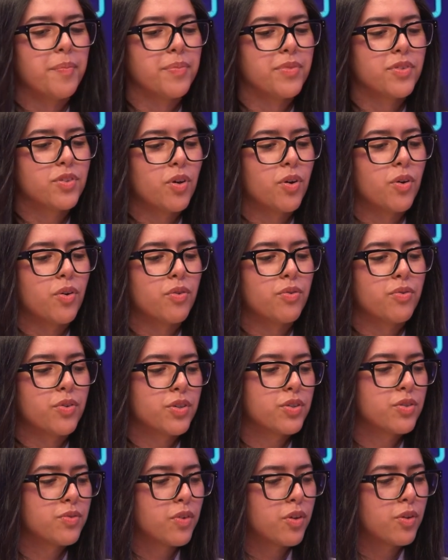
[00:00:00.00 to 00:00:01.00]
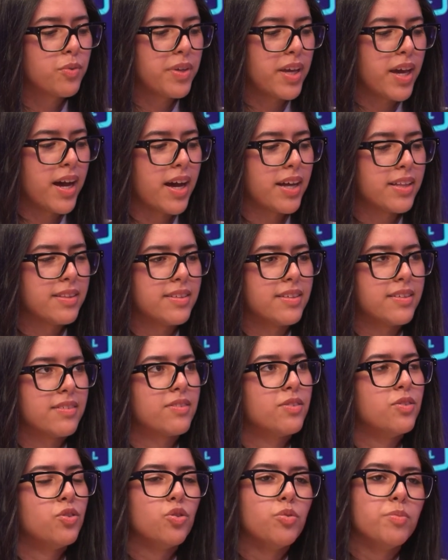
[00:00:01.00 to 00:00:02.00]
So first of all, we had
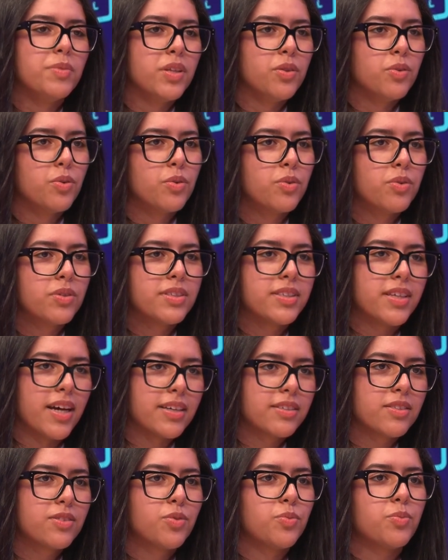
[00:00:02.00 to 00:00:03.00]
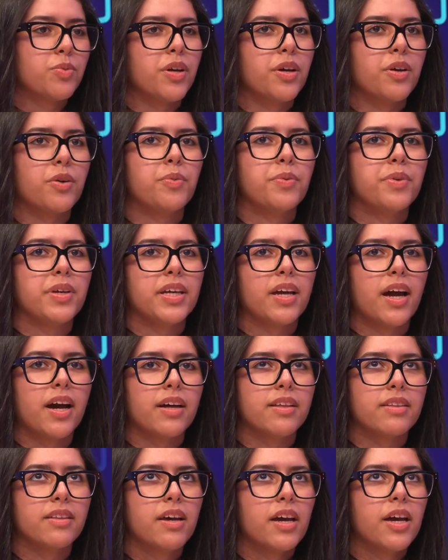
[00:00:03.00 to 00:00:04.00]
this domino test where
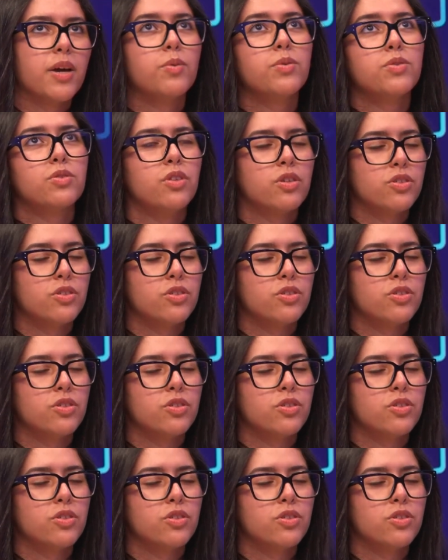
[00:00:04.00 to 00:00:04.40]
it was